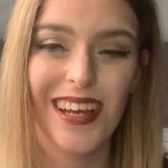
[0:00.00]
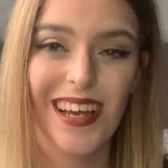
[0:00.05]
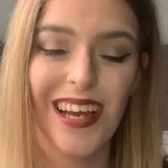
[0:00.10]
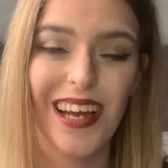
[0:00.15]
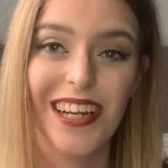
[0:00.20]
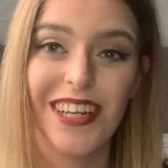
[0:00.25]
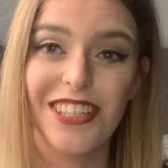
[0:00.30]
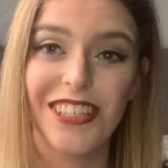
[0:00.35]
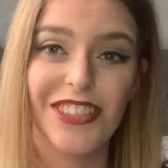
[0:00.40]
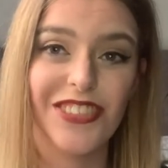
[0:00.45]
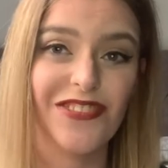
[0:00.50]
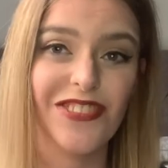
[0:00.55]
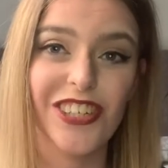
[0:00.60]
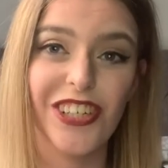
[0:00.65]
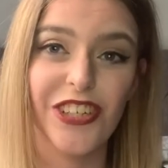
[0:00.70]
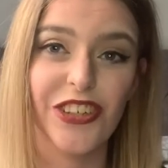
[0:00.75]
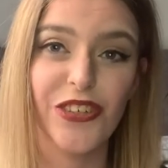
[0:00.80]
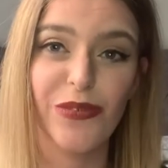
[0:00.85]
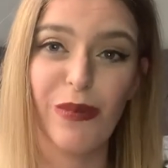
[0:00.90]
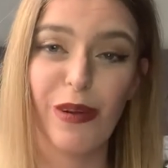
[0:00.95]
It doesn't really
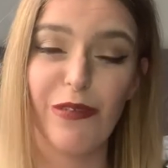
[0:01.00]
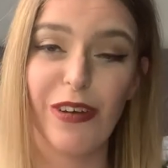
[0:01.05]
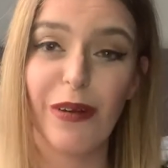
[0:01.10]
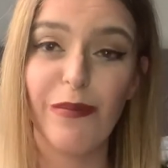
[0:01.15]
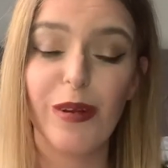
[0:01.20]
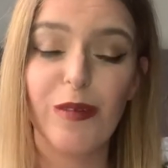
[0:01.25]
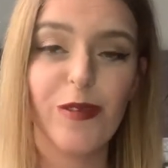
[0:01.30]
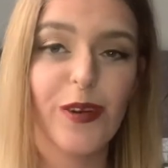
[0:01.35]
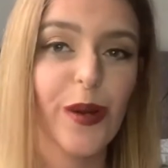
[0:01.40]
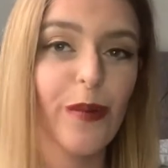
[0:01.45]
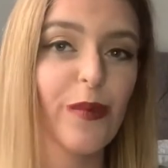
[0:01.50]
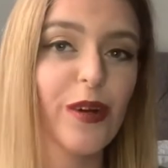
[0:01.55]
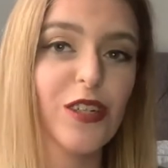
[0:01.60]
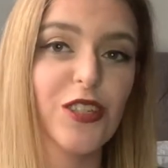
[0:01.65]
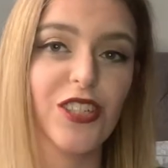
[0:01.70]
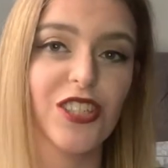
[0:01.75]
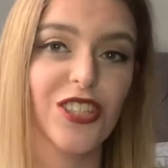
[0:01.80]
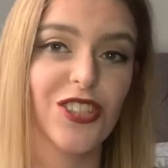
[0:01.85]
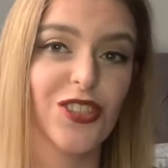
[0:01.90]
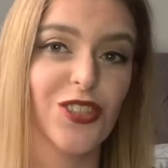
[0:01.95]
annoy my family very much
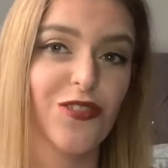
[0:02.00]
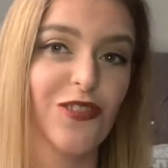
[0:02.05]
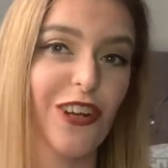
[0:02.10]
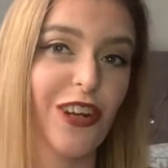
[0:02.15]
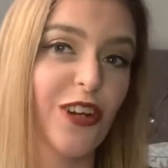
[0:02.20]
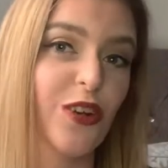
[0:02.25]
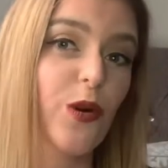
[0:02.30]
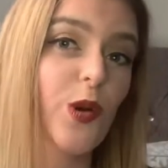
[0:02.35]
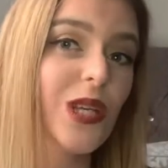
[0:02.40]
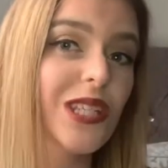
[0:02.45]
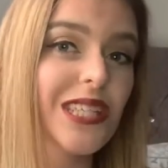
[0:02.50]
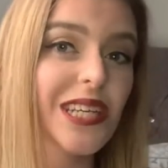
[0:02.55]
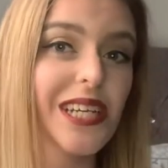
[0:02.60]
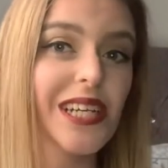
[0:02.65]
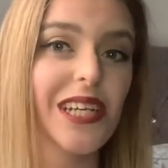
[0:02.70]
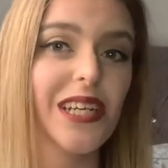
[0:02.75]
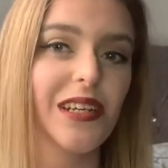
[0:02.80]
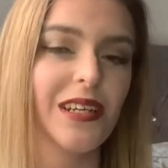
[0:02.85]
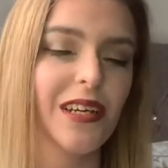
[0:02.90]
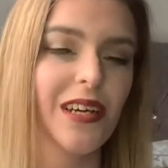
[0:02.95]
because it's not very
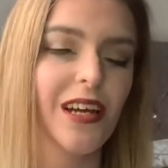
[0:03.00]
noisy.